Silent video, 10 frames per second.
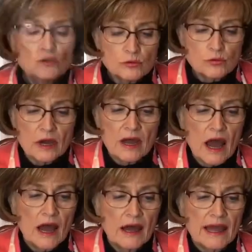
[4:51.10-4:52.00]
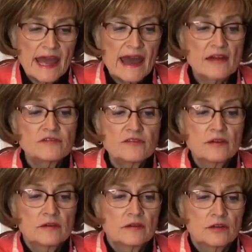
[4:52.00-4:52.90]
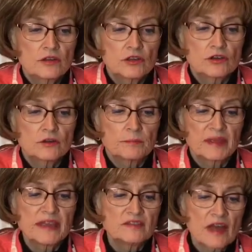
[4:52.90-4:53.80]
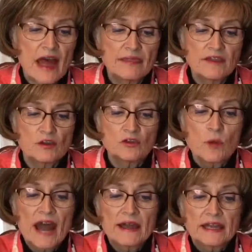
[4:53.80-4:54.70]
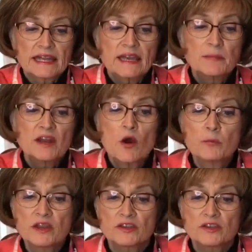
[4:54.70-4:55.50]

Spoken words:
you have your piece on there, you want to keep it open.